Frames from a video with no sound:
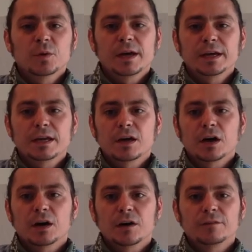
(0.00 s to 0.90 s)
way
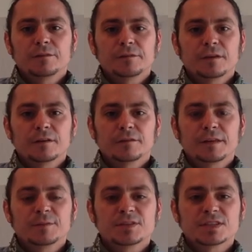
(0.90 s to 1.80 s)
of
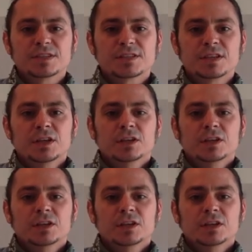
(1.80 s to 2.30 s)
images